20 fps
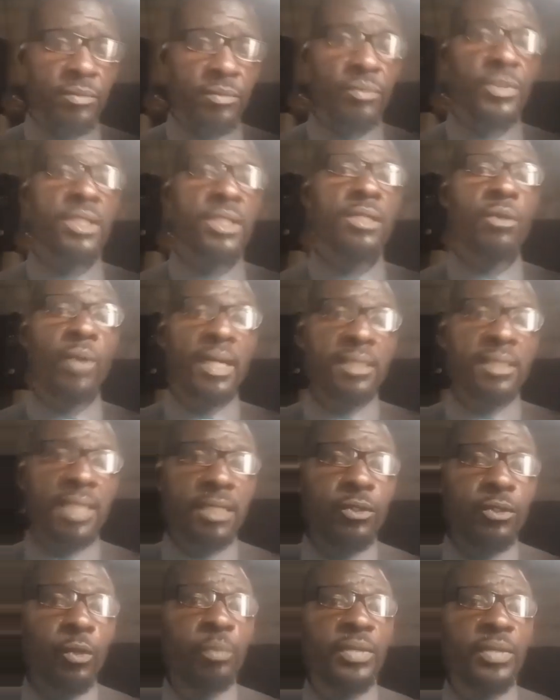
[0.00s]
Benin
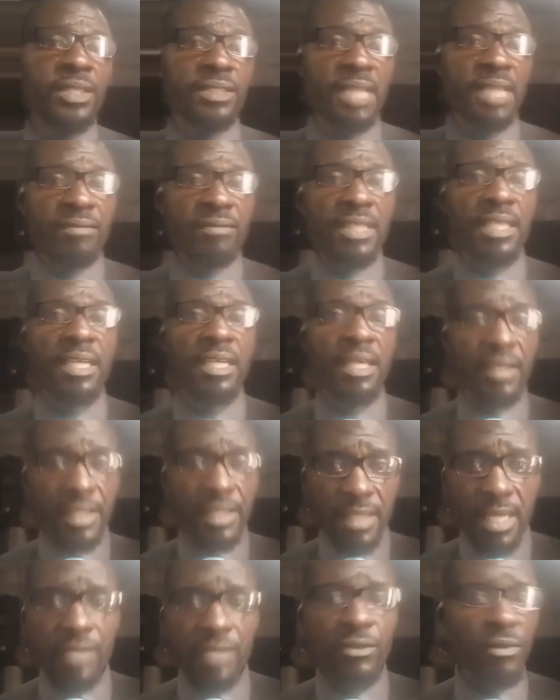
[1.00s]
wanted to preserve the
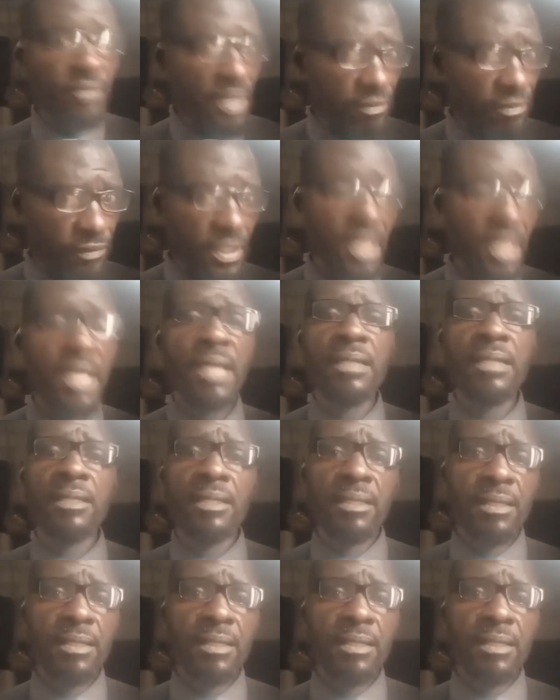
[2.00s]
inheritance of Africa.